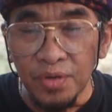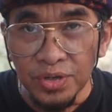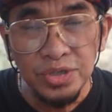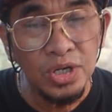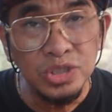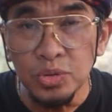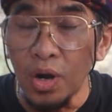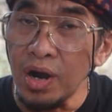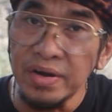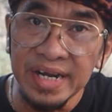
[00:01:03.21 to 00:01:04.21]
those who
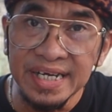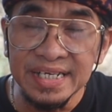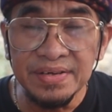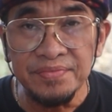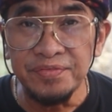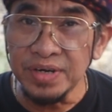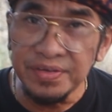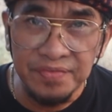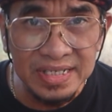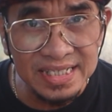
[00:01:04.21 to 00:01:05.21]
already fully
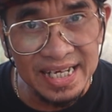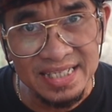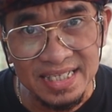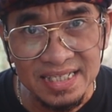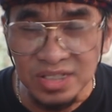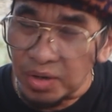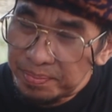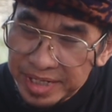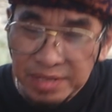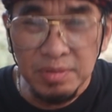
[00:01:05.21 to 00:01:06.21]
vaccinated, so
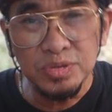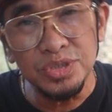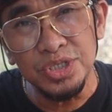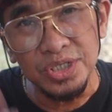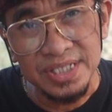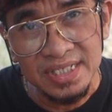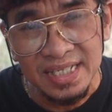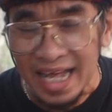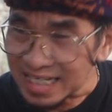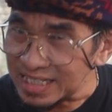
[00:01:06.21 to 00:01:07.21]
minimum 2 doses,
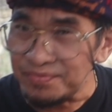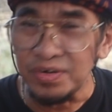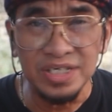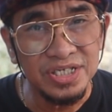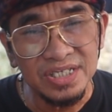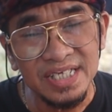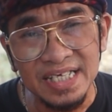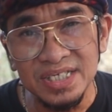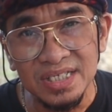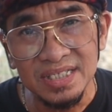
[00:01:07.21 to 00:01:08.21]
except for the Johnson
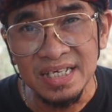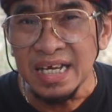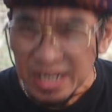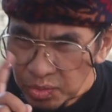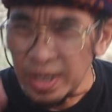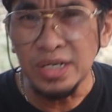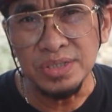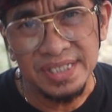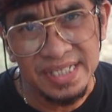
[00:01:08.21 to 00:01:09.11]
& Johnson, 1 dose is